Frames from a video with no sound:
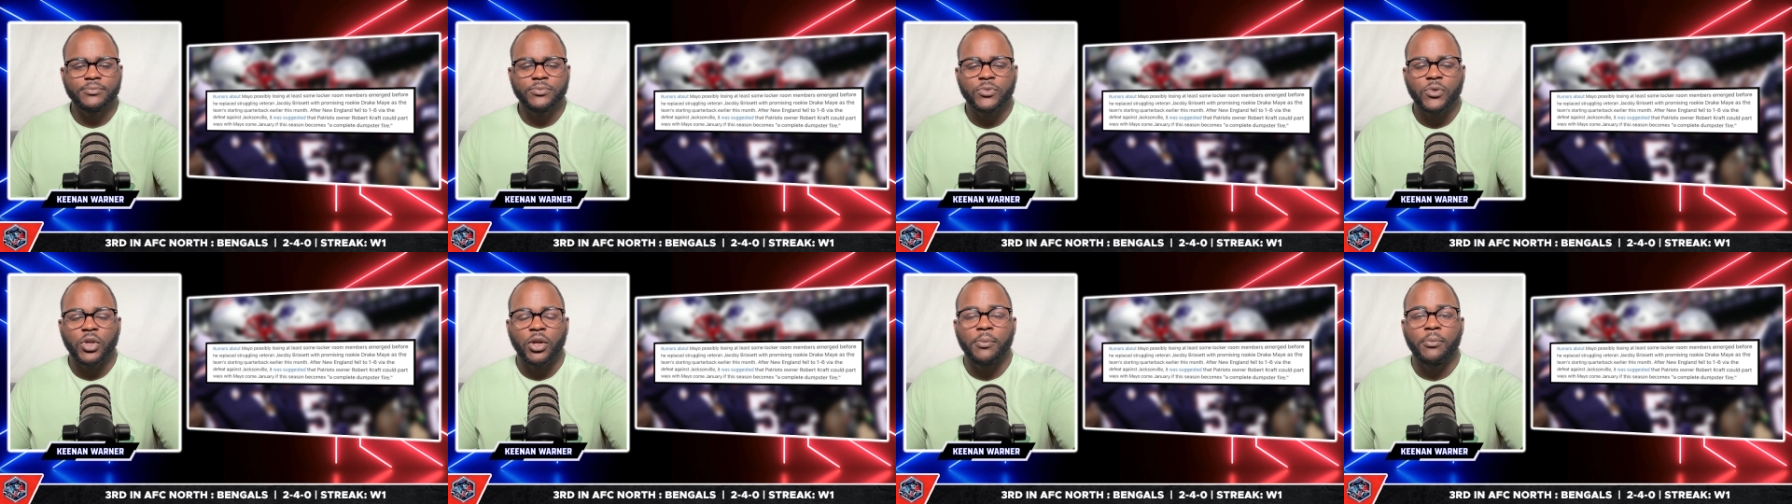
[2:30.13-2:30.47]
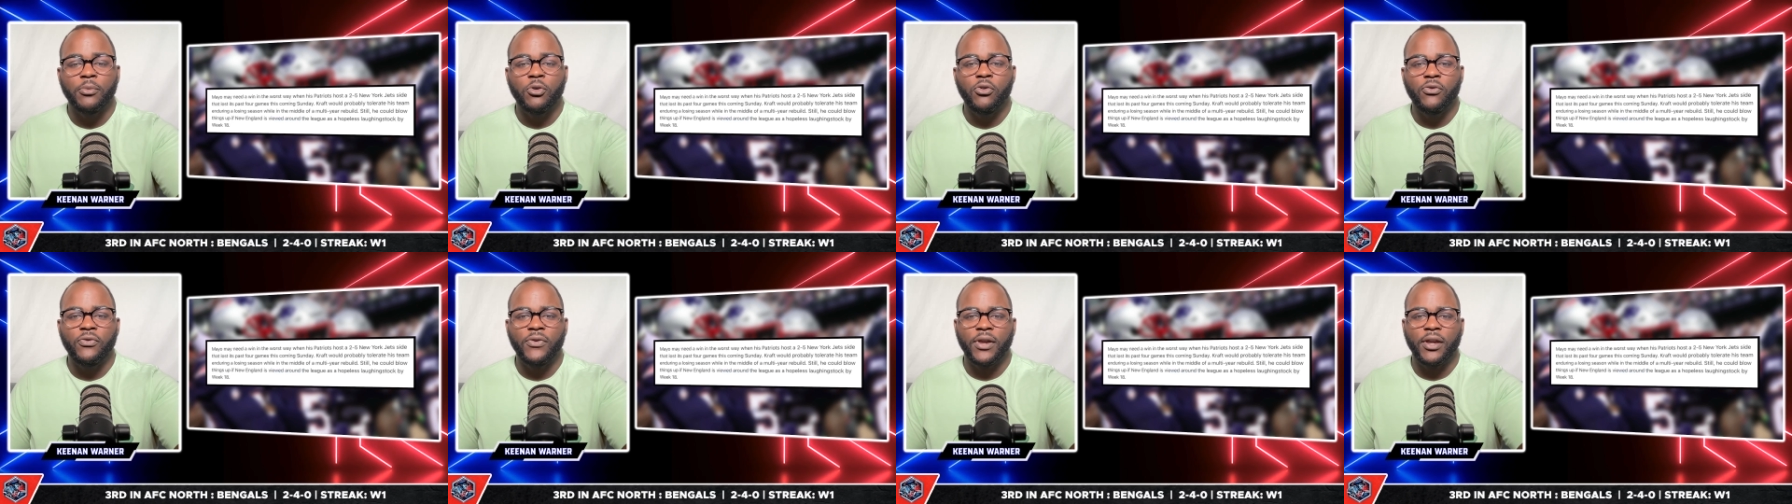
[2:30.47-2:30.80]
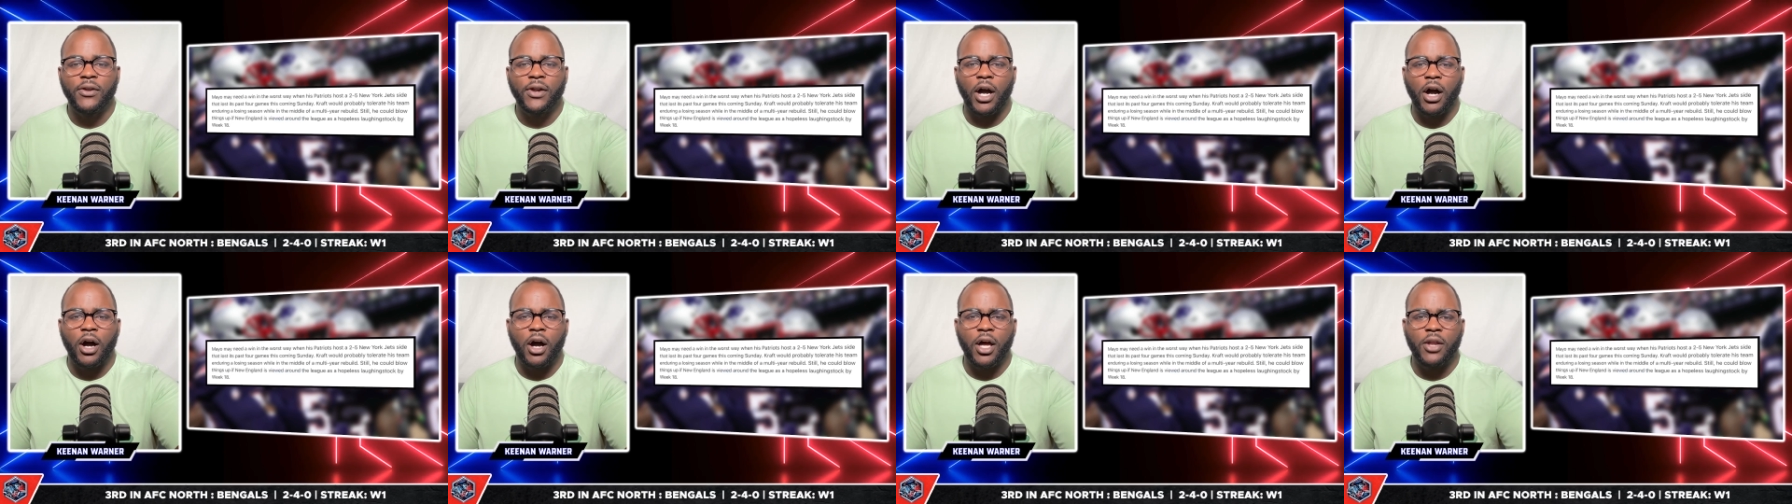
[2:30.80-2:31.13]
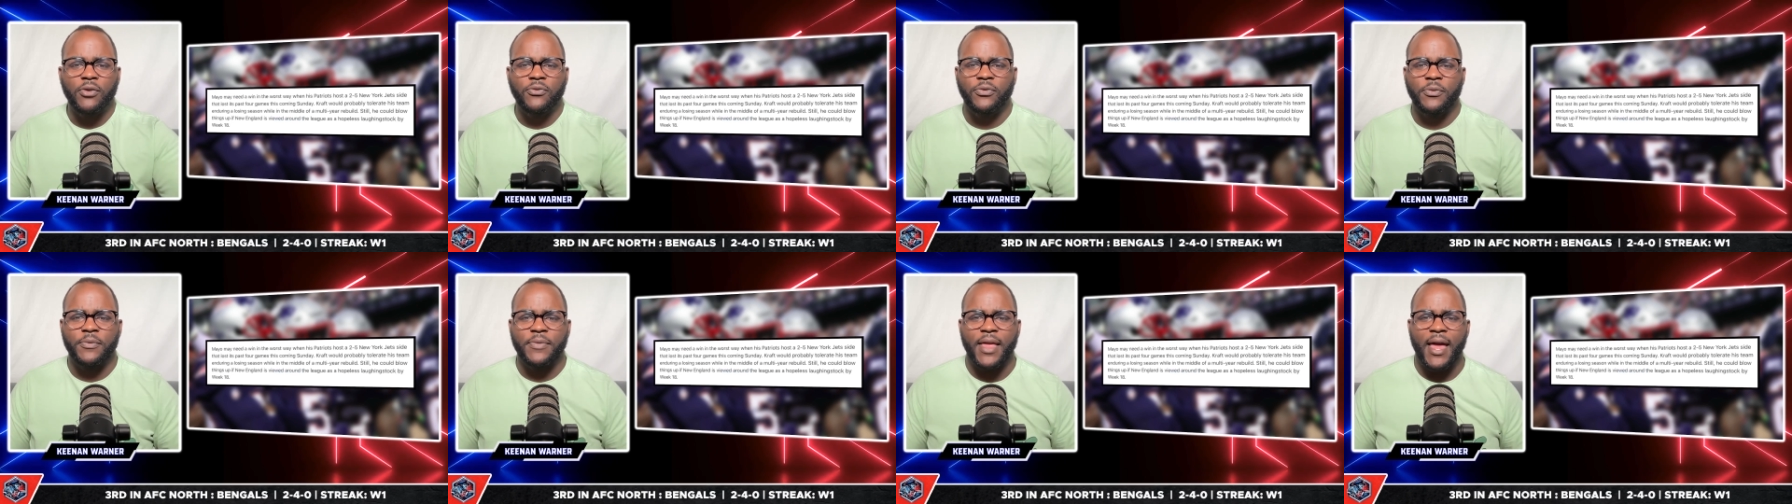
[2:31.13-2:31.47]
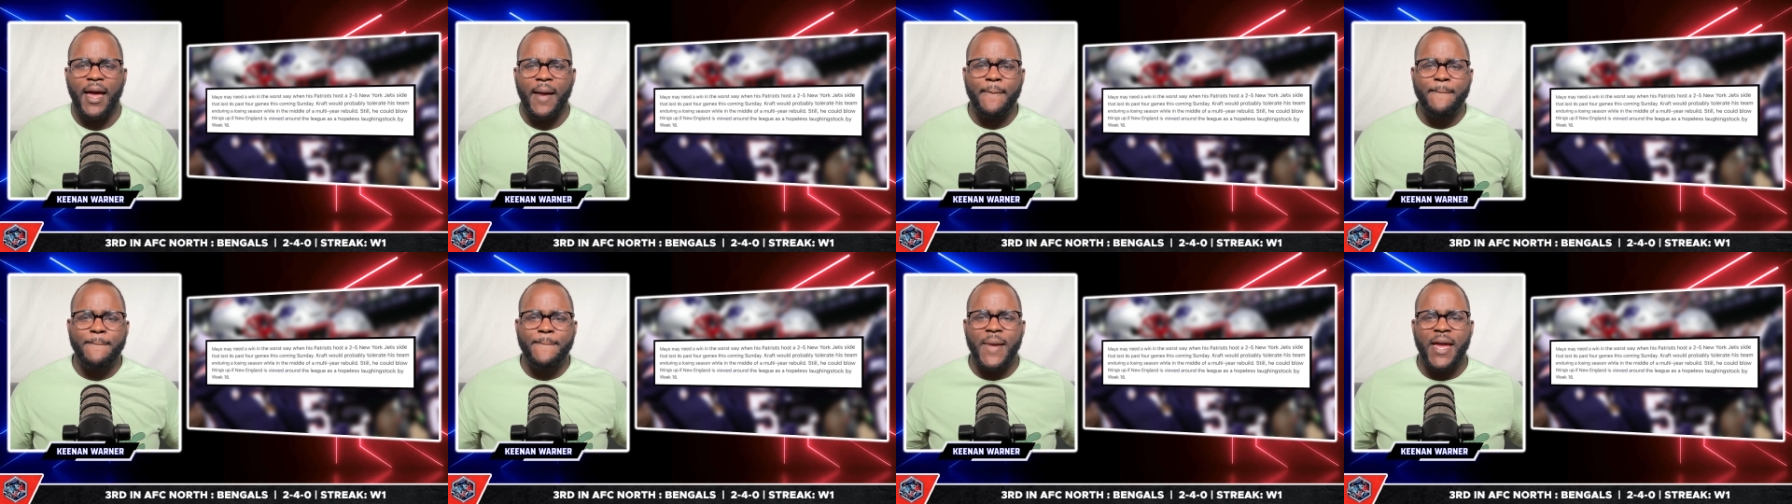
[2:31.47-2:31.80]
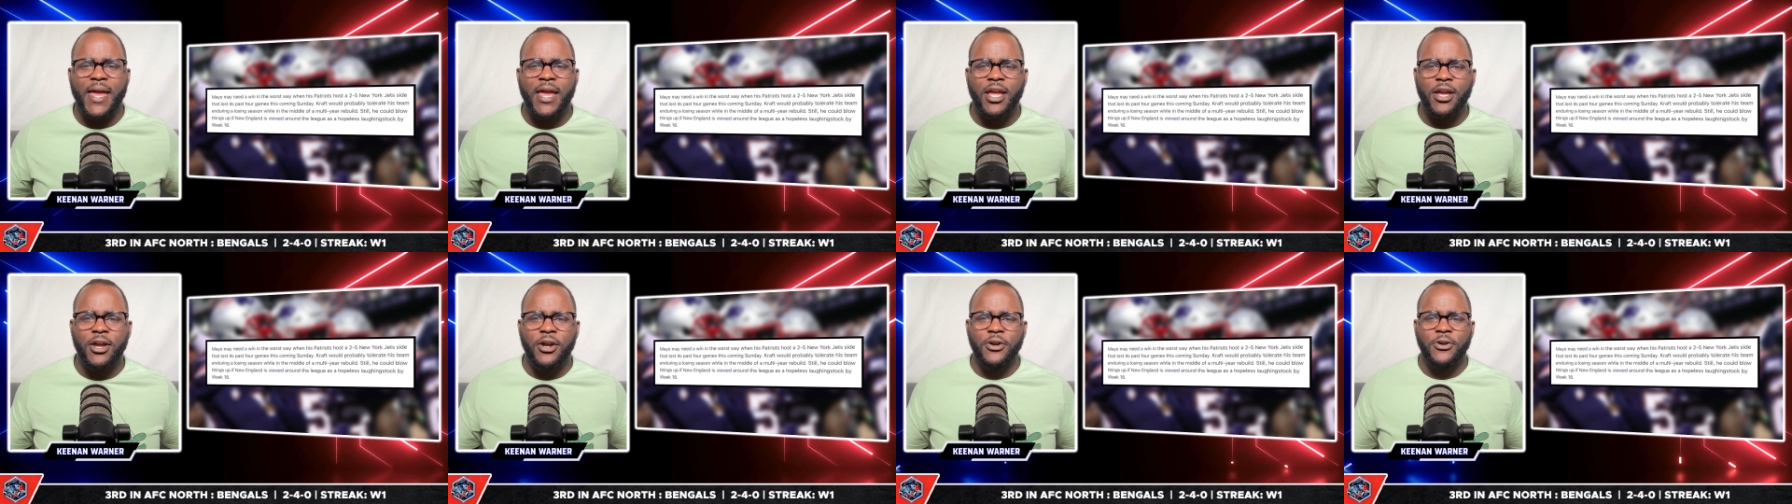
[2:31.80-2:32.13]
moving on from that,
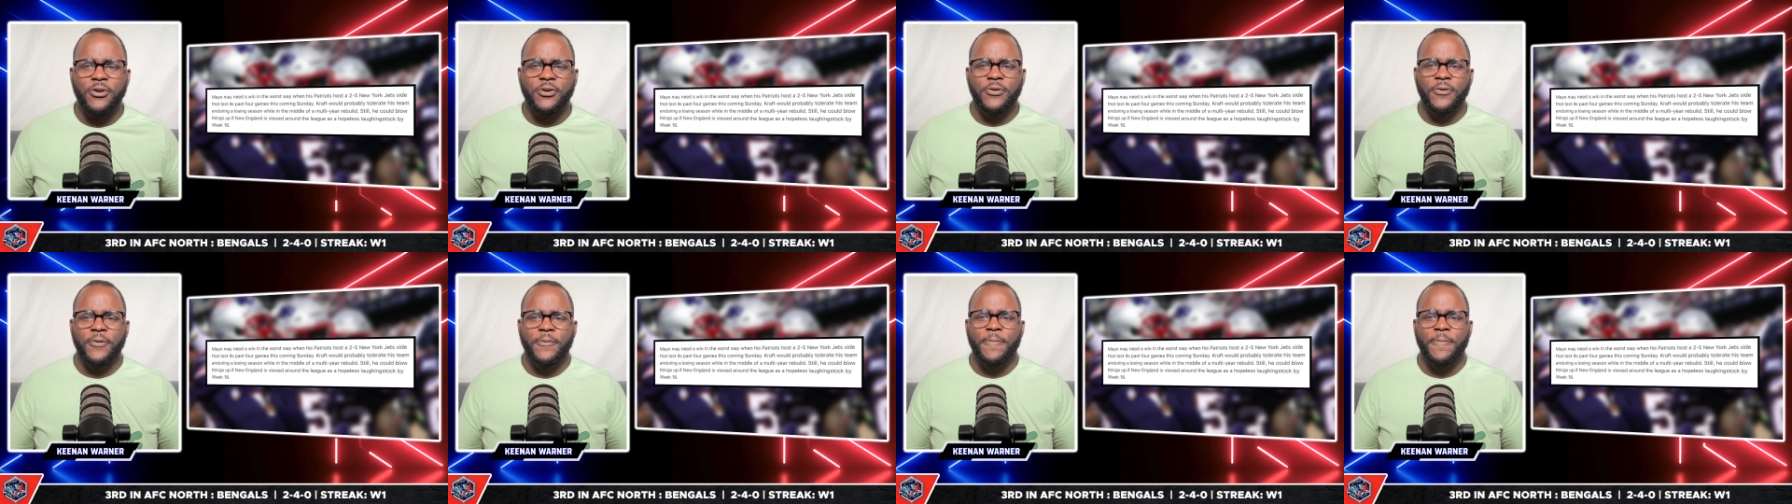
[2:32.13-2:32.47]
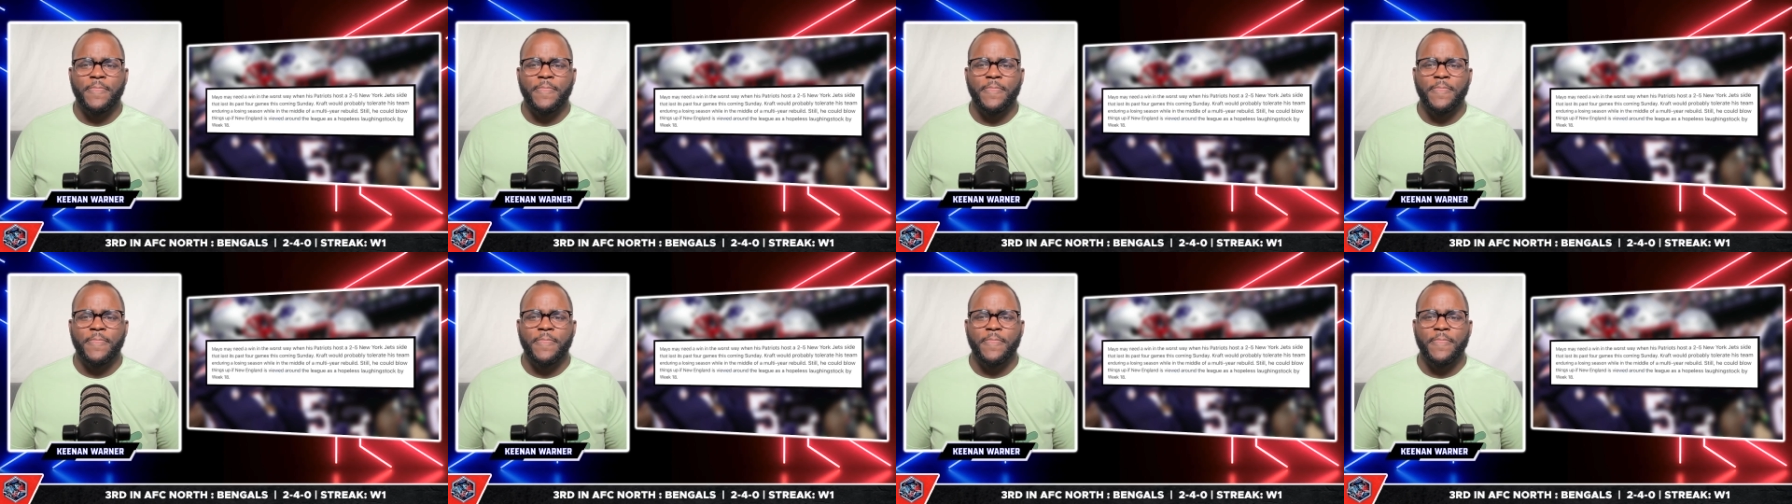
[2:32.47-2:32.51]
Mayo